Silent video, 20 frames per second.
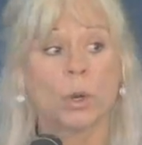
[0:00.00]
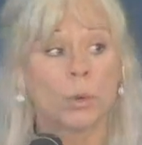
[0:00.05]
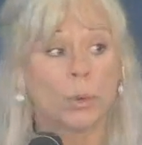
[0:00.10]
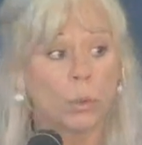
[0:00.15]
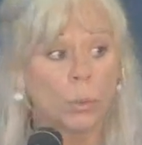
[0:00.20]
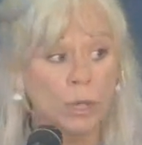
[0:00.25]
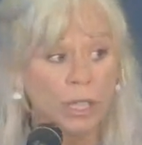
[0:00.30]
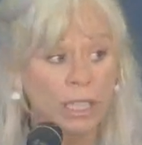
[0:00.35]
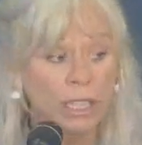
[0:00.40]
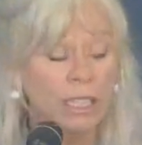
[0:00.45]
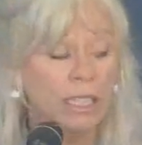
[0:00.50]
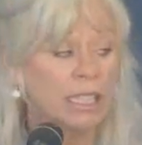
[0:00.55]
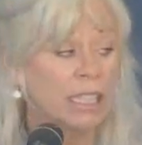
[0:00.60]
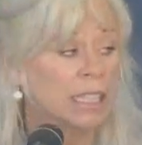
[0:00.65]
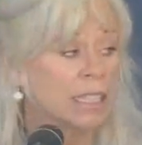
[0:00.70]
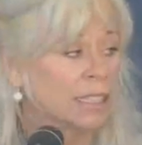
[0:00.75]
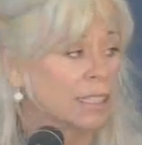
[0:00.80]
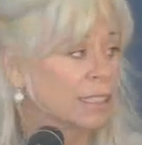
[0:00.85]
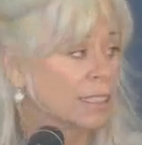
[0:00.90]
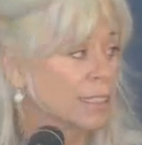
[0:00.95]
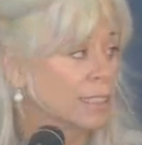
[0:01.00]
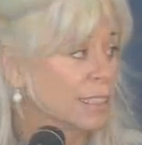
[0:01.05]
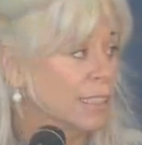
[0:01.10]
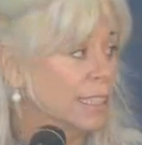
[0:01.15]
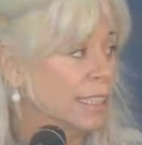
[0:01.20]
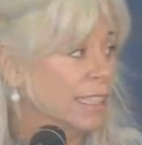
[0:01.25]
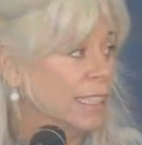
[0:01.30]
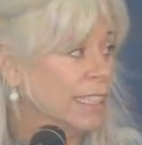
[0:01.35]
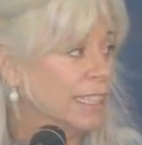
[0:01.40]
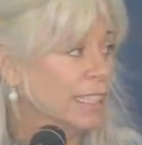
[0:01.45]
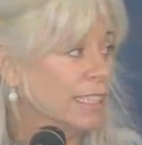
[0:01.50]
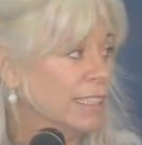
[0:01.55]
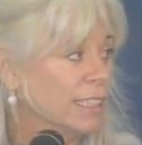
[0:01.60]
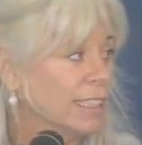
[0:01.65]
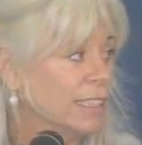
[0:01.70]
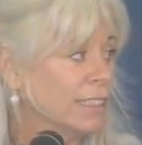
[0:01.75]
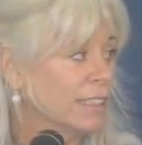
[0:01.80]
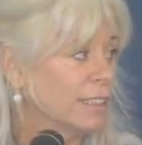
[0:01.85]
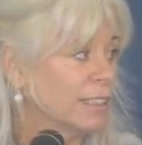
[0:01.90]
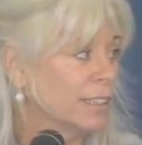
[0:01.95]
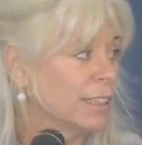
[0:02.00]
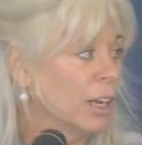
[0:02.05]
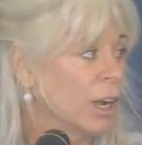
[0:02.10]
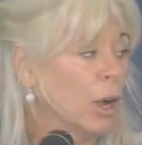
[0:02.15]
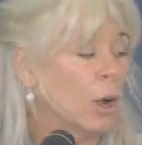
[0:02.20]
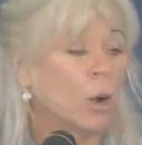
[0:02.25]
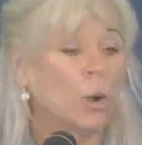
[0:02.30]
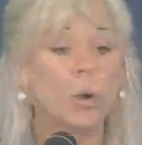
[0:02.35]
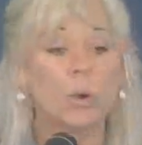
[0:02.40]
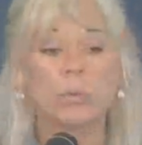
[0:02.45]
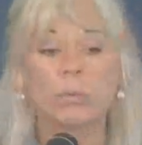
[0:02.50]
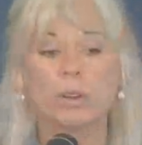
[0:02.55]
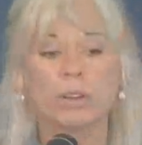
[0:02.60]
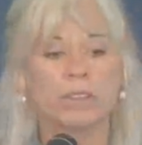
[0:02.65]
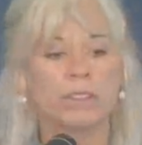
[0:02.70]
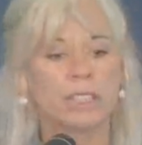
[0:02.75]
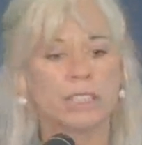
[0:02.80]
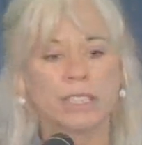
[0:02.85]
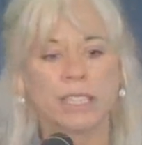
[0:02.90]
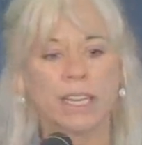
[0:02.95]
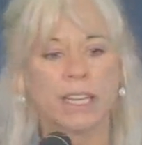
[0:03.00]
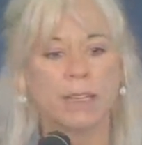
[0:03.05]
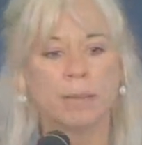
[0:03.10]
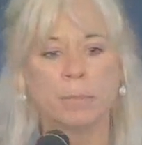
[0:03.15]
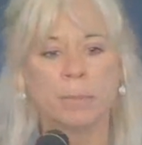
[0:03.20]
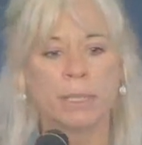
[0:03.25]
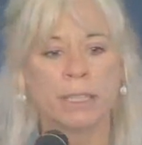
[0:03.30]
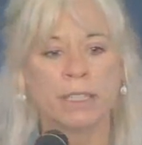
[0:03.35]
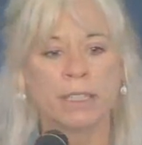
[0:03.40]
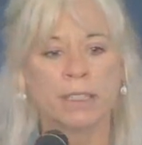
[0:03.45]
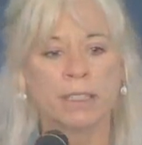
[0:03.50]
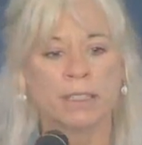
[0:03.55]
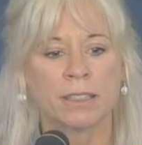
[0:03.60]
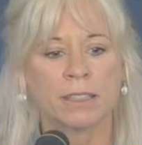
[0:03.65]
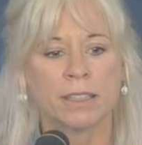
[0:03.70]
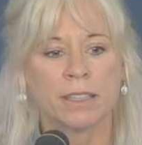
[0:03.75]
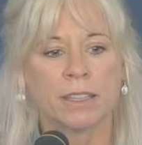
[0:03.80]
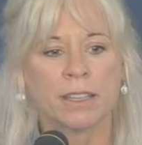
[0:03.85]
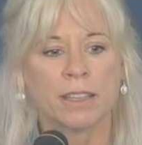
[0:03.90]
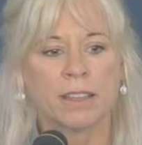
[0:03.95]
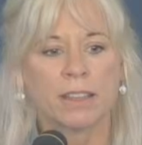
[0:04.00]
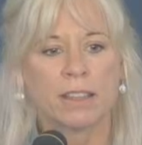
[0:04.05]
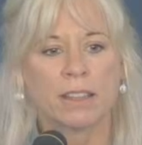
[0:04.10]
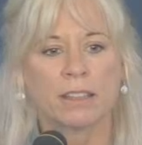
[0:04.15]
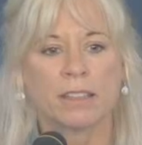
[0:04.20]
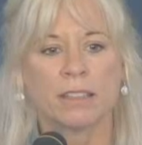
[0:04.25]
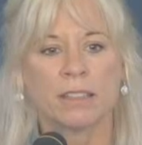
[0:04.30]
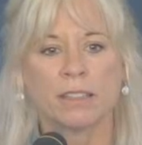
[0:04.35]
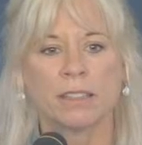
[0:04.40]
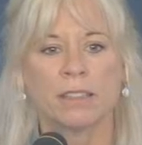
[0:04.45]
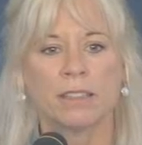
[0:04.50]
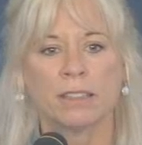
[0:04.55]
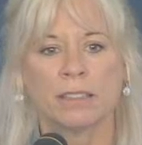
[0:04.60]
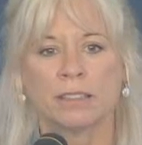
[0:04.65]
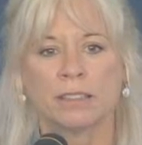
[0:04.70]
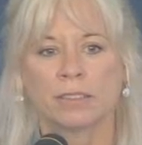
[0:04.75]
really in the hope of escaping the